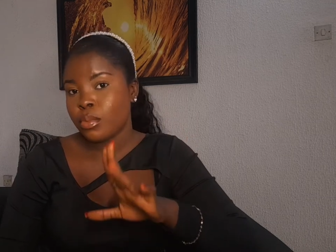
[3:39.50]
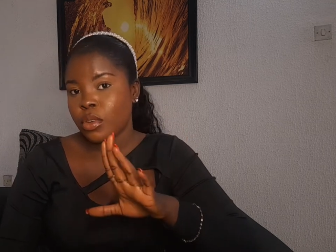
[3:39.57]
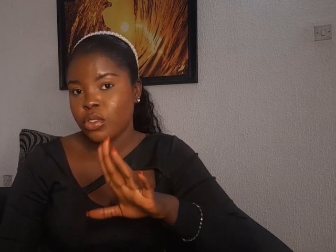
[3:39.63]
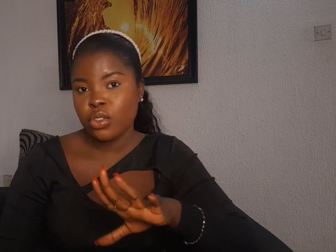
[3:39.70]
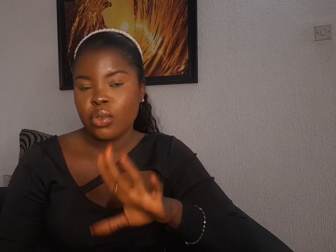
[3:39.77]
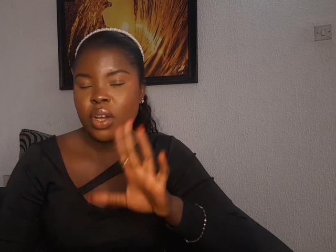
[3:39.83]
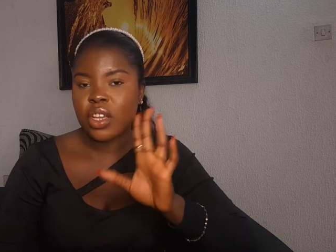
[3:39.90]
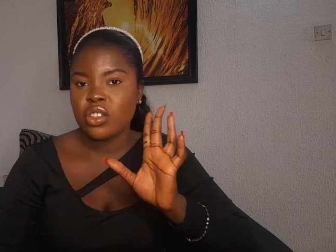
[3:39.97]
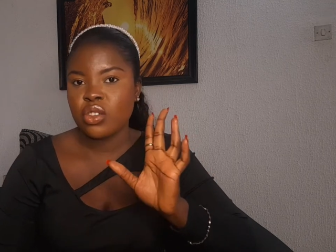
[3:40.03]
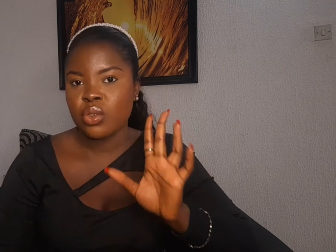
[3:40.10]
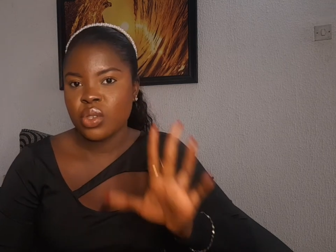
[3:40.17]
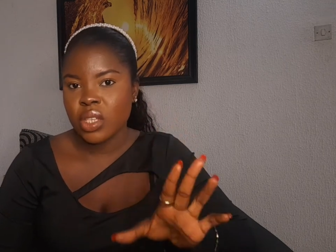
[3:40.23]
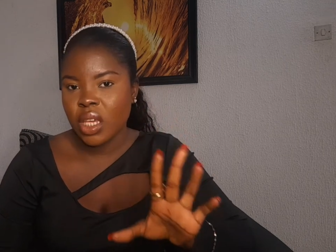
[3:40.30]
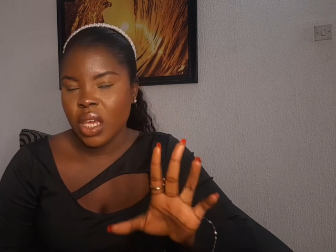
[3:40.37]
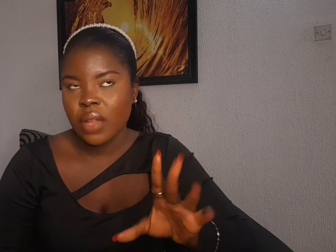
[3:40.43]
moisturize your
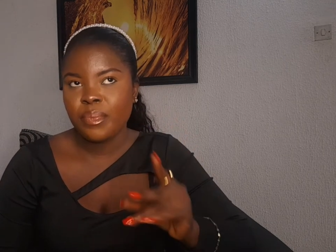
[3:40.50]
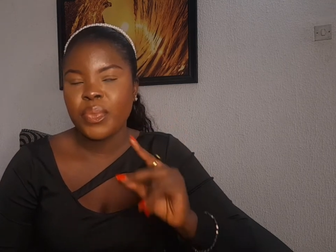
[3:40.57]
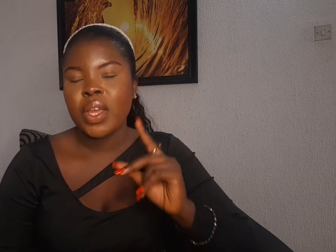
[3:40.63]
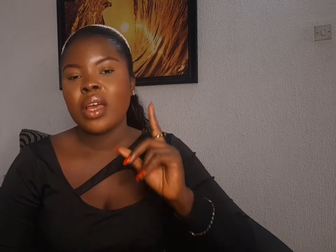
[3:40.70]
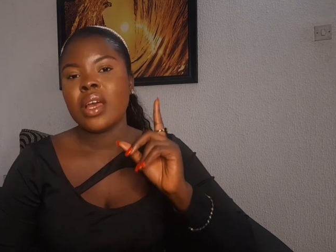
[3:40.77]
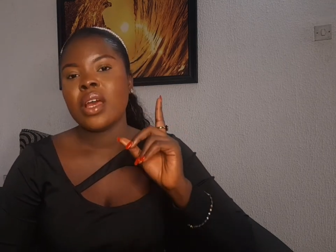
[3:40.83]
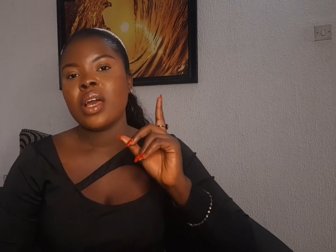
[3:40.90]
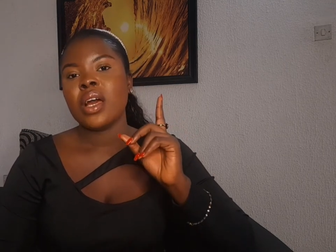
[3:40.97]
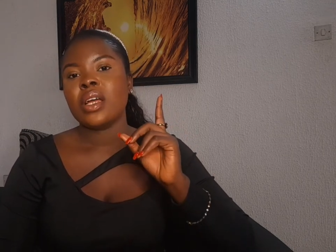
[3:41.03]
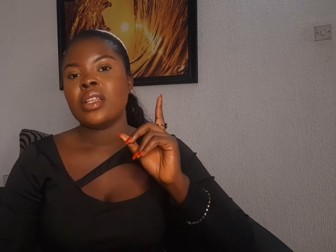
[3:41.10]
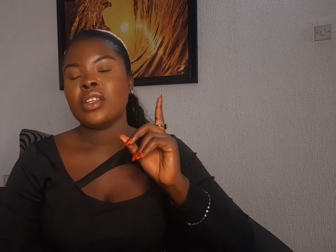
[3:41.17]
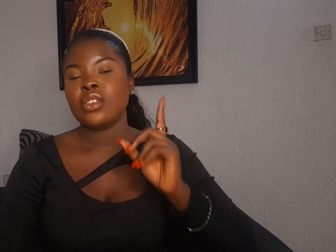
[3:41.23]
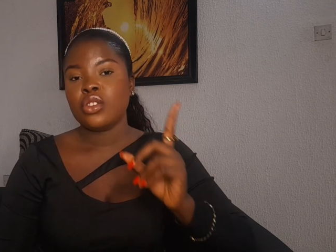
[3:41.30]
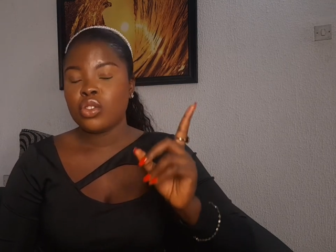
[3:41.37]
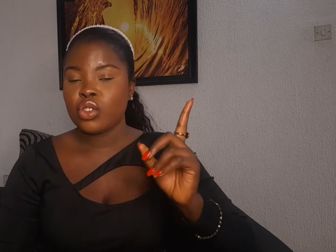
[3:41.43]
skin.
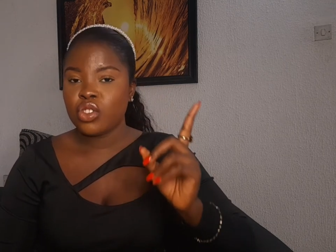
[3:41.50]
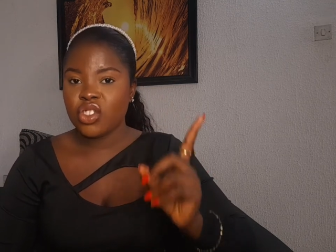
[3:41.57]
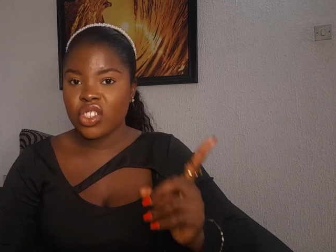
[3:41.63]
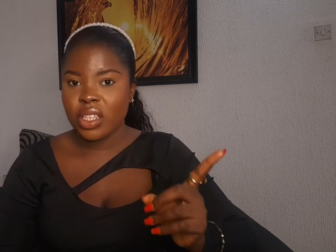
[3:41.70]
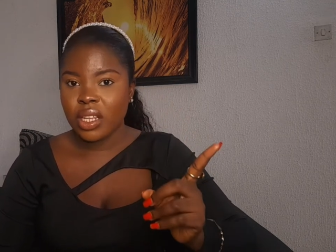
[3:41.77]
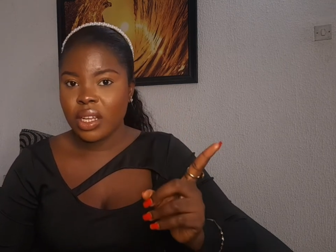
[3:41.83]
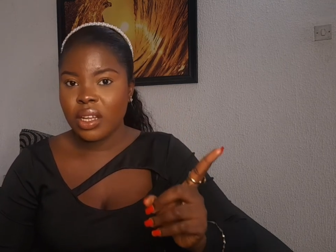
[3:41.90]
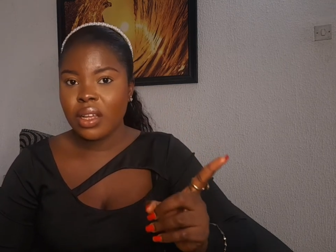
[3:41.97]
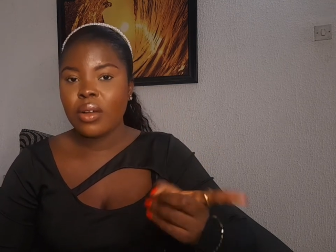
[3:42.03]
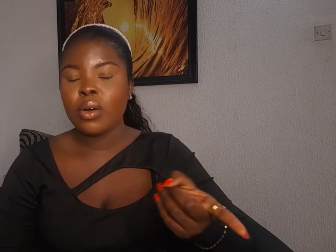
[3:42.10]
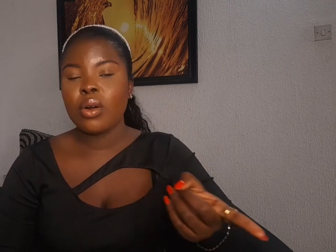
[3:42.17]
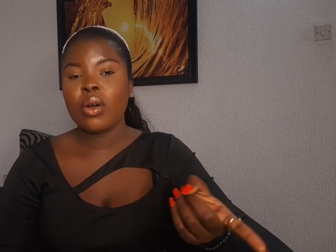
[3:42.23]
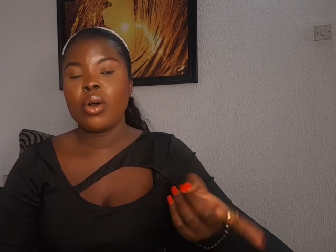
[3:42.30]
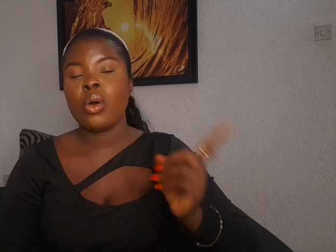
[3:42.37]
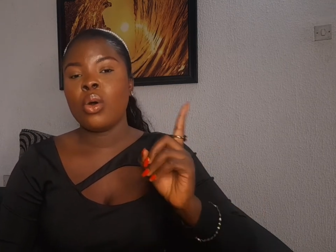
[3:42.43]
The Neutrogena
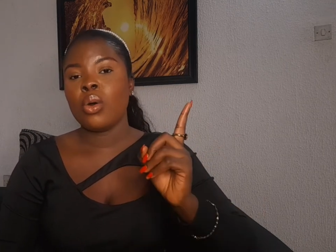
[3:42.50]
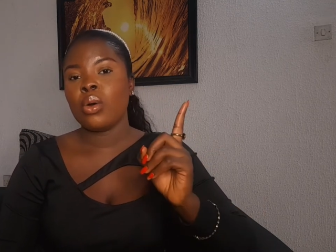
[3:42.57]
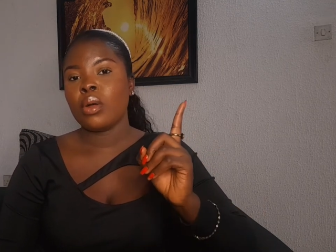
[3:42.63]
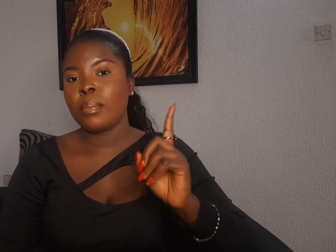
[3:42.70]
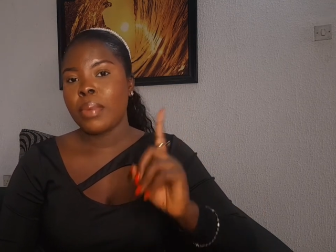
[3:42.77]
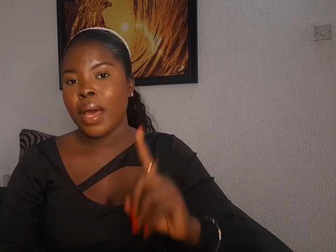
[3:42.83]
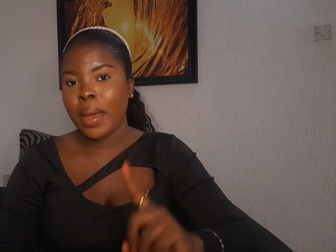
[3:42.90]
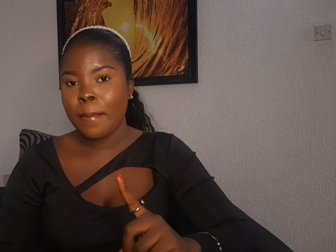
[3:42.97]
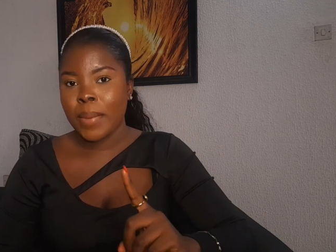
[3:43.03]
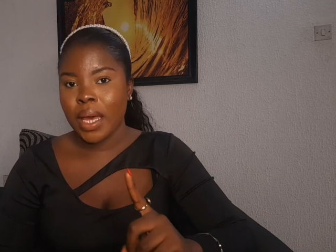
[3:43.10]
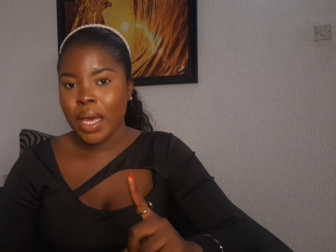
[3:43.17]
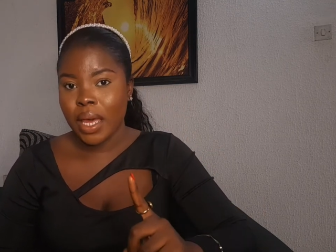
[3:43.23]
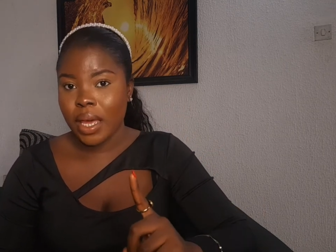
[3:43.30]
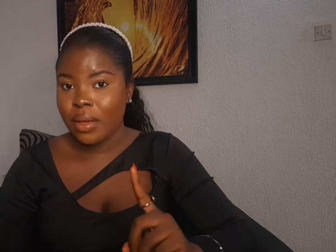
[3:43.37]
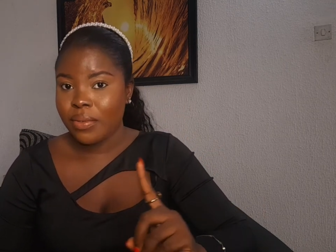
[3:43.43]
or Pai
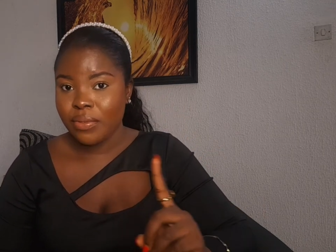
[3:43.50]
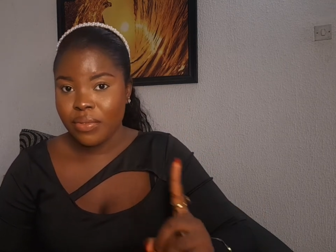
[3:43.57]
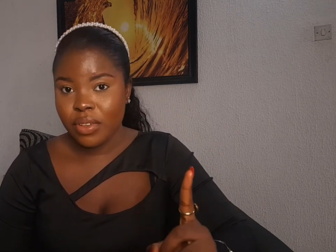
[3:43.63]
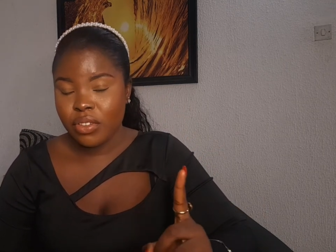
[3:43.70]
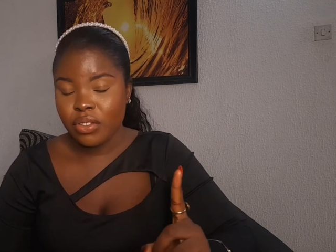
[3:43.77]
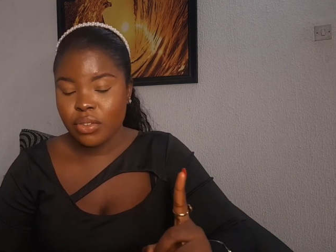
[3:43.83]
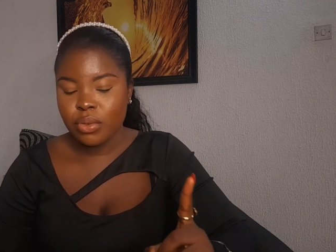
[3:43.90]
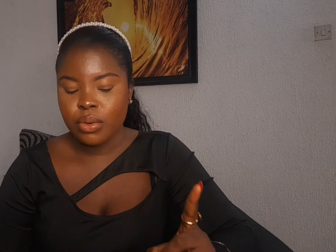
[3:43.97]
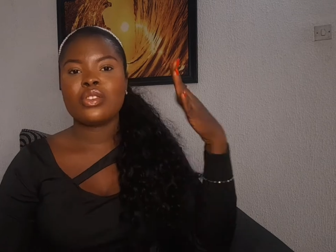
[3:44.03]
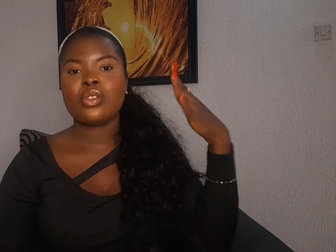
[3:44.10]
Mai Face Serum.